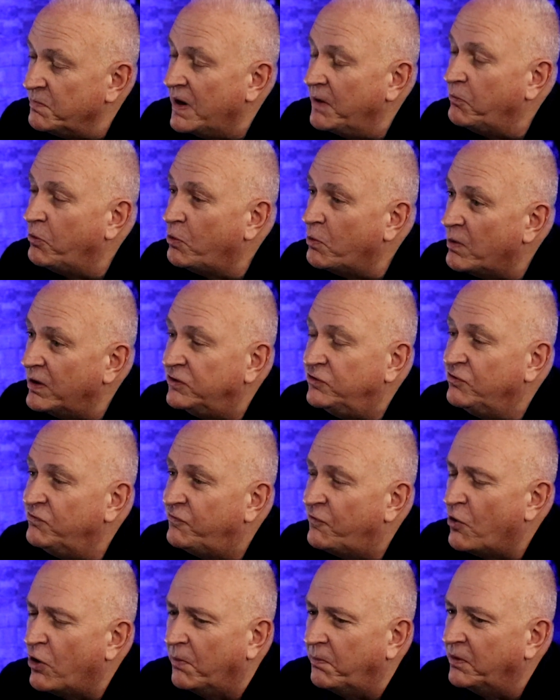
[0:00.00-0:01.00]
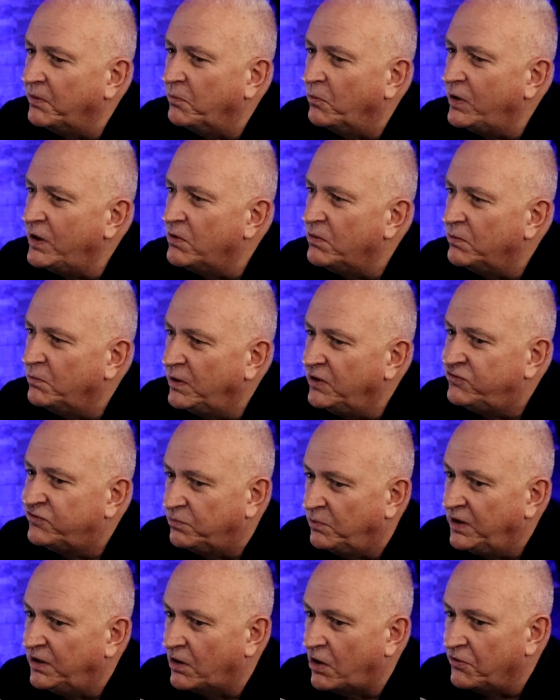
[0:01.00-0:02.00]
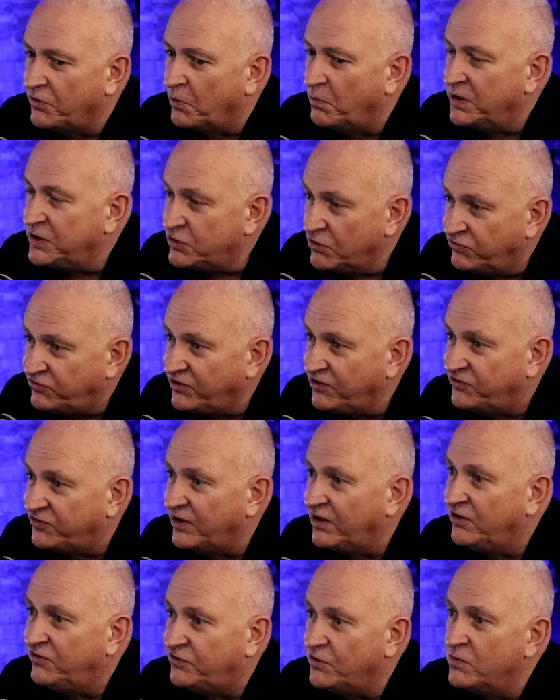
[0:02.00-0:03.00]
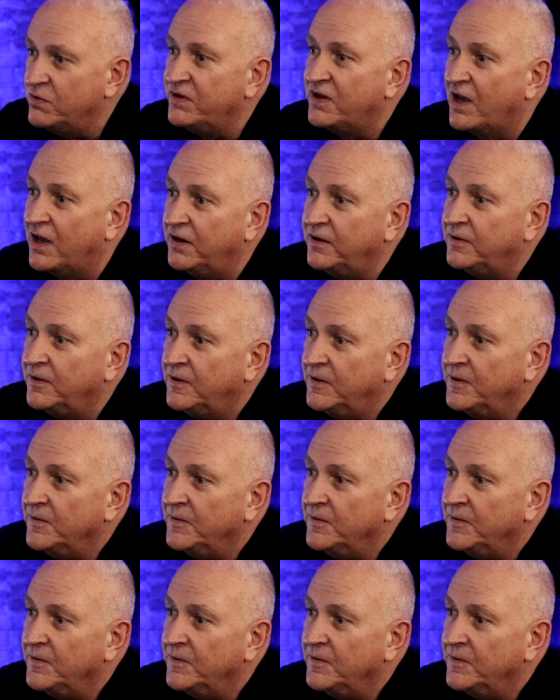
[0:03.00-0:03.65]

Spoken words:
Maybe we went too far, but we don't. We although we do see cities doing that,